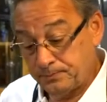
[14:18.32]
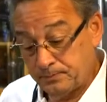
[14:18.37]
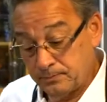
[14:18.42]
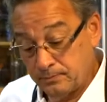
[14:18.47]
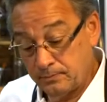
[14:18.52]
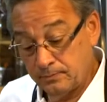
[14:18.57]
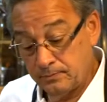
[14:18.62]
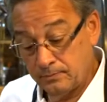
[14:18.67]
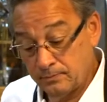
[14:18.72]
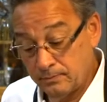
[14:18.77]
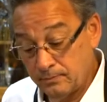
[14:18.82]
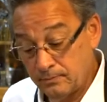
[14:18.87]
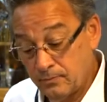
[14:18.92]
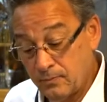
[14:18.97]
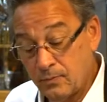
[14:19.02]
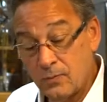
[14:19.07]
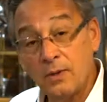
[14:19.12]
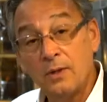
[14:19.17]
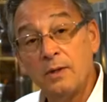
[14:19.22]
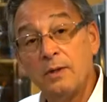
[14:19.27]

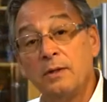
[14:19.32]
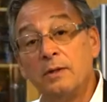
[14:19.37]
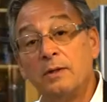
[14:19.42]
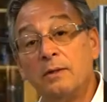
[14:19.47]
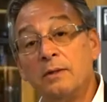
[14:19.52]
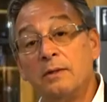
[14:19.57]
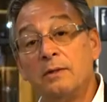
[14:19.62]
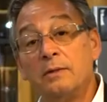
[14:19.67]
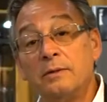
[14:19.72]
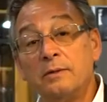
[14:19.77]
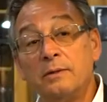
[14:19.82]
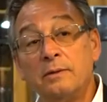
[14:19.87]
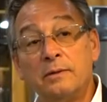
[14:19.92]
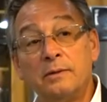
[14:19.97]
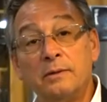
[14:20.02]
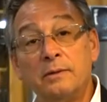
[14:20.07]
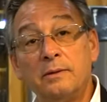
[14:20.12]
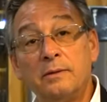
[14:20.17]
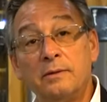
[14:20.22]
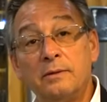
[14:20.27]

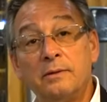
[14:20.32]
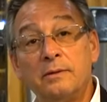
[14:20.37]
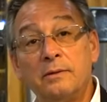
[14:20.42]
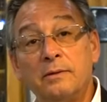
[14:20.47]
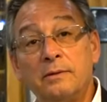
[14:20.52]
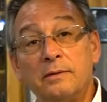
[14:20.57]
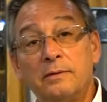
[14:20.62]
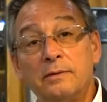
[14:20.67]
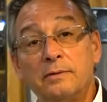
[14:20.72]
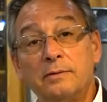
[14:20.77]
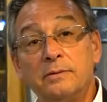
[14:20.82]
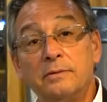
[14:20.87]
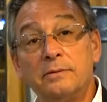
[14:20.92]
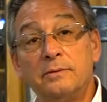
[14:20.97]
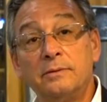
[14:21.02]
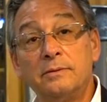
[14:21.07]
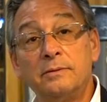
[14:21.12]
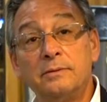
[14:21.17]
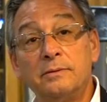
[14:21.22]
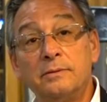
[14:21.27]

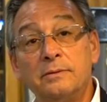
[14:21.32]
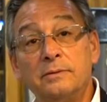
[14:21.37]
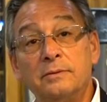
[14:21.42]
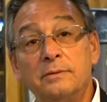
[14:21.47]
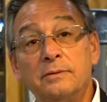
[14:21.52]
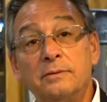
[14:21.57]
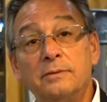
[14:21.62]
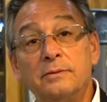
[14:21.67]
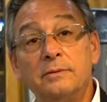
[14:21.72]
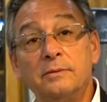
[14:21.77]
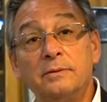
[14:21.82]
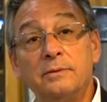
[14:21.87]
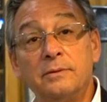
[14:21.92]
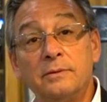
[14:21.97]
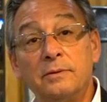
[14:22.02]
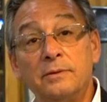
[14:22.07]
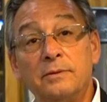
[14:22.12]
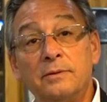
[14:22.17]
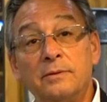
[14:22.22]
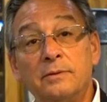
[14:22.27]

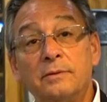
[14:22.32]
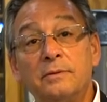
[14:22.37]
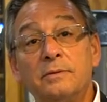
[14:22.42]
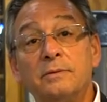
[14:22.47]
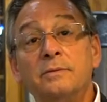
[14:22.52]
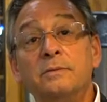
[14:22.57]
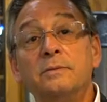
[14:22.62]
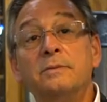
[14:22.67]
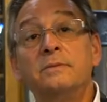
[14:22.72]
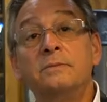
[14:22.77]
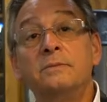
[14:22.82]
The person shown says nothing.